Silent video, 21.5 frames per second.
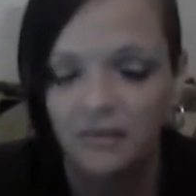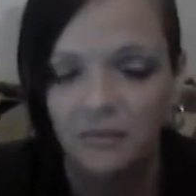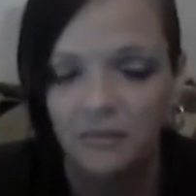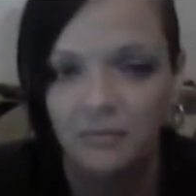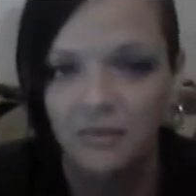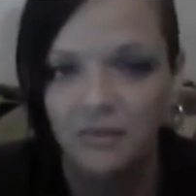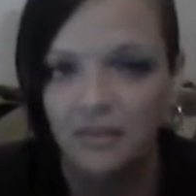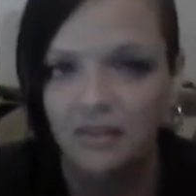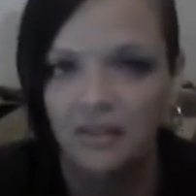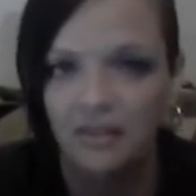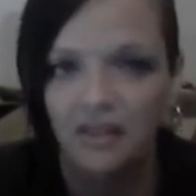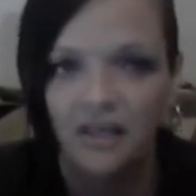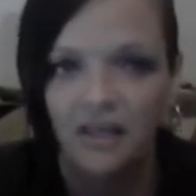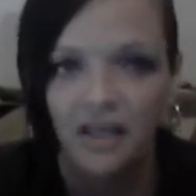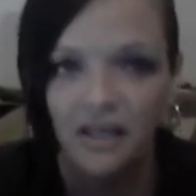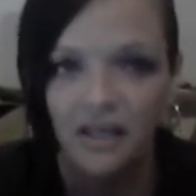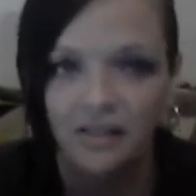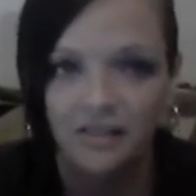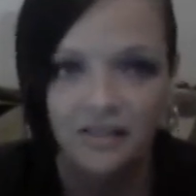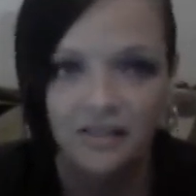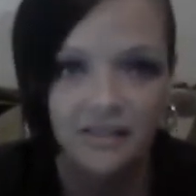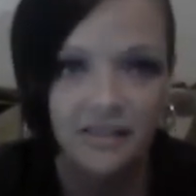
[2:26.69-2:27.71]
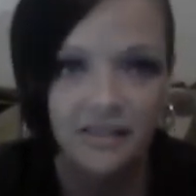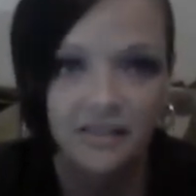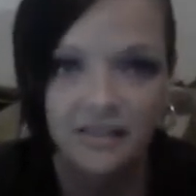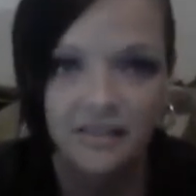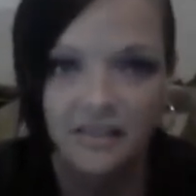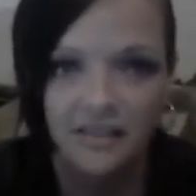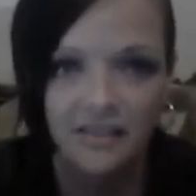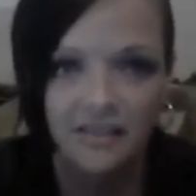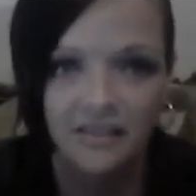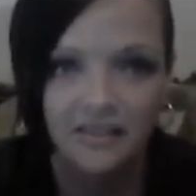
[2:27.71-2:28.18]
But and then
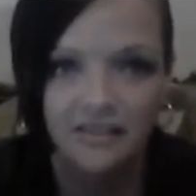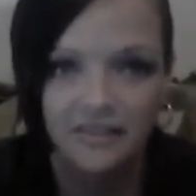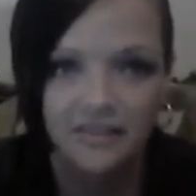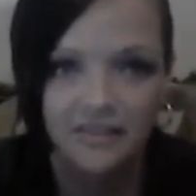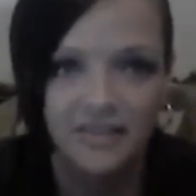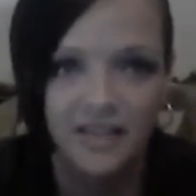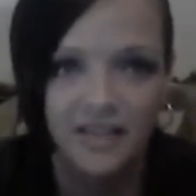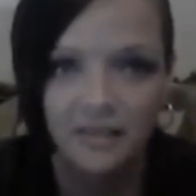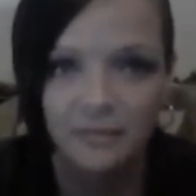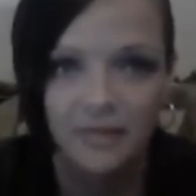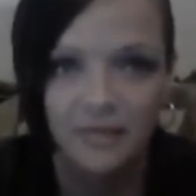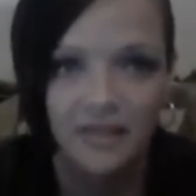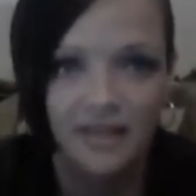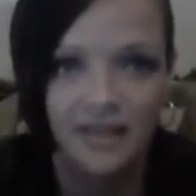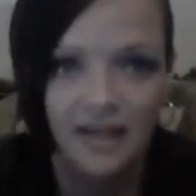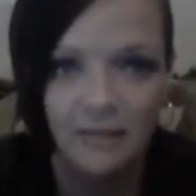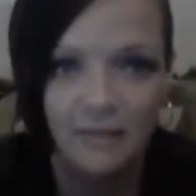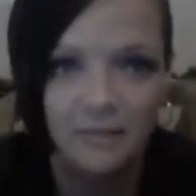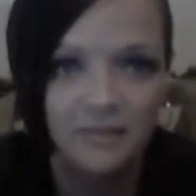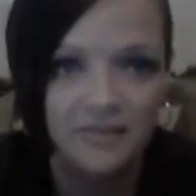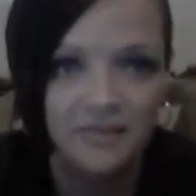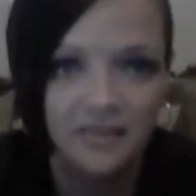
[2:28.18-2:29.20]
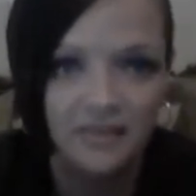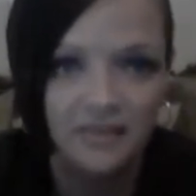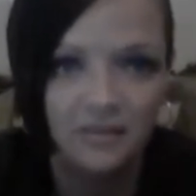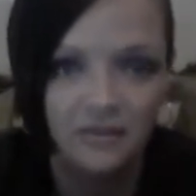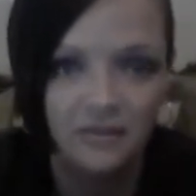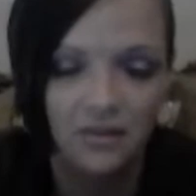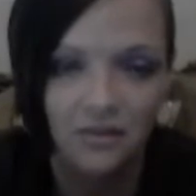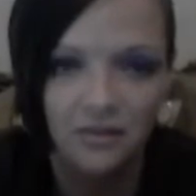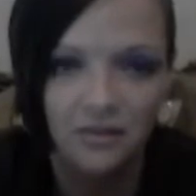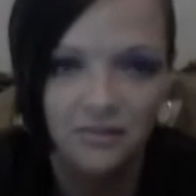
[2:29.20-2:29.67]
again, the same thing happens there
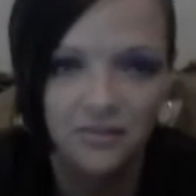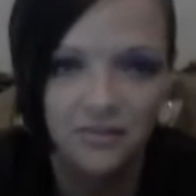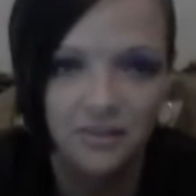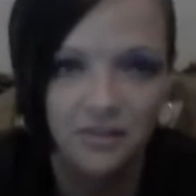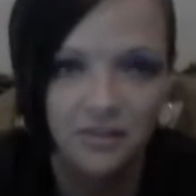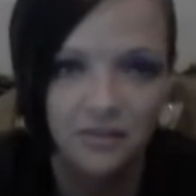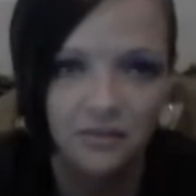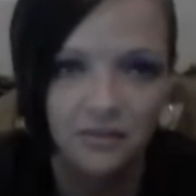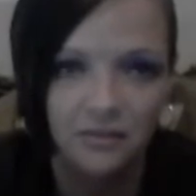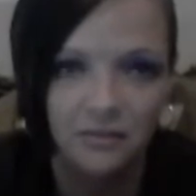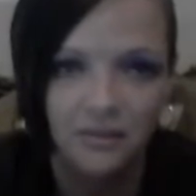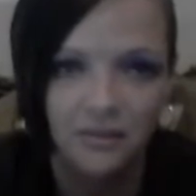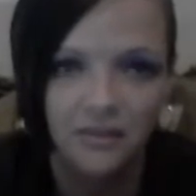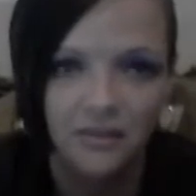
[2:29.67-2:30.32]
also